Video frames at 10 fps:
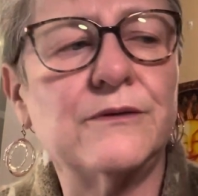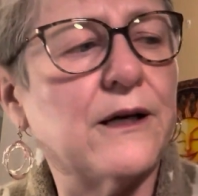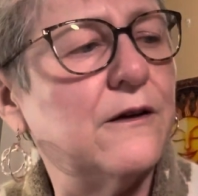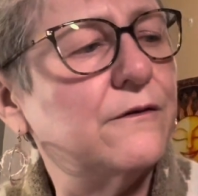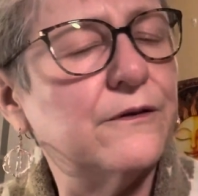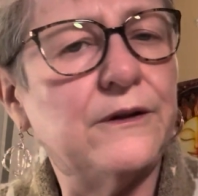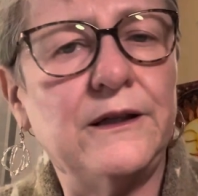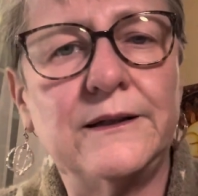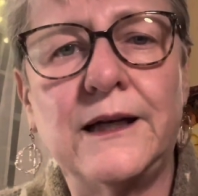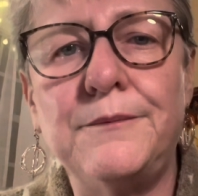kind of
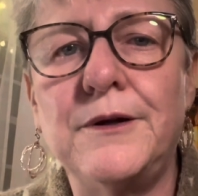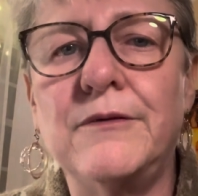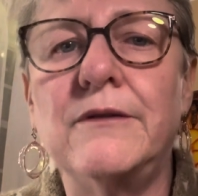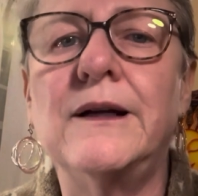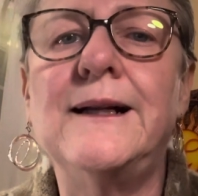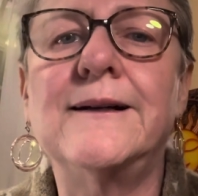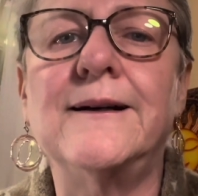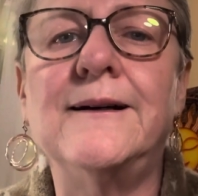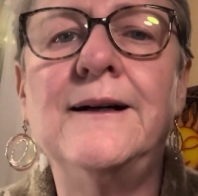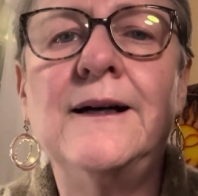in keeping with Rilke.
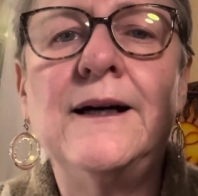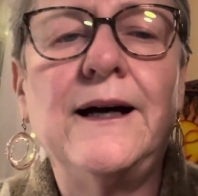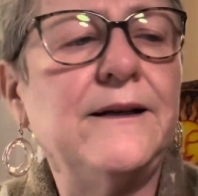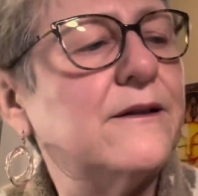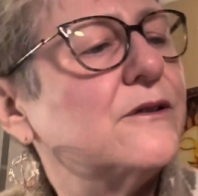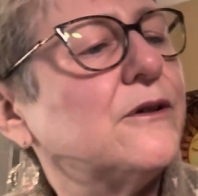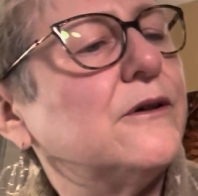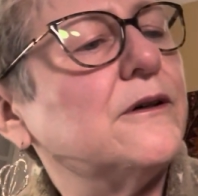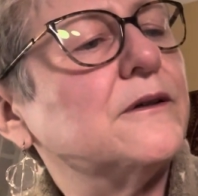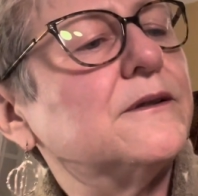And it's
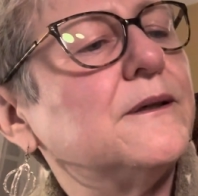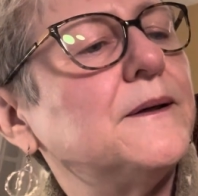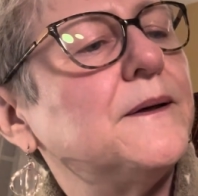called